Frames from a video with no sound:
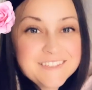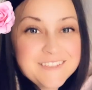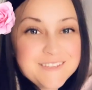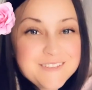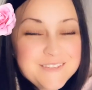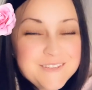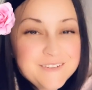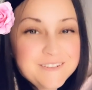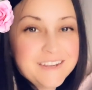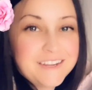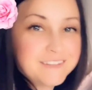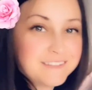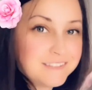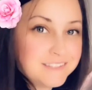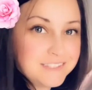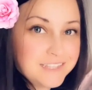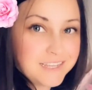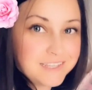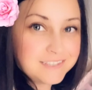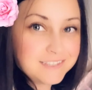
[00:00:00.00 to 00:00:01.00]
just around
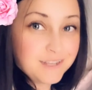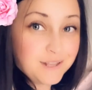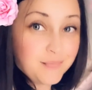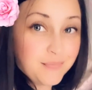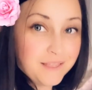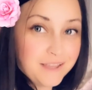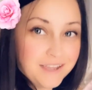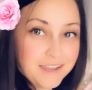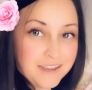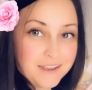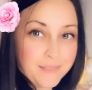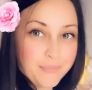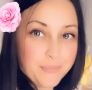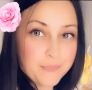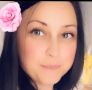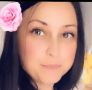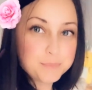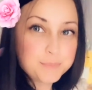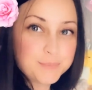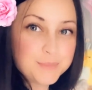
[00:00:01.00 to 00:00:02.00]
6 o'clock in the
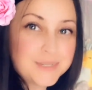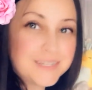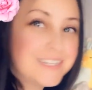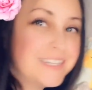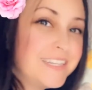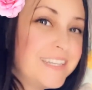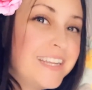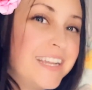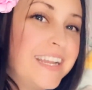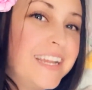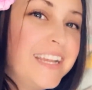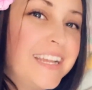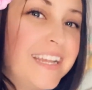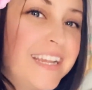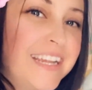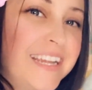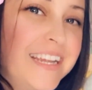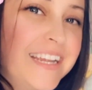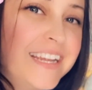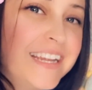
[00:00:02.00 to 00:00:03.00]

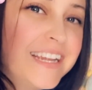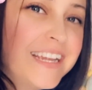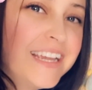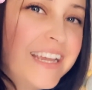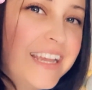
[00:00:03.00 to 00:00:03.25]
morning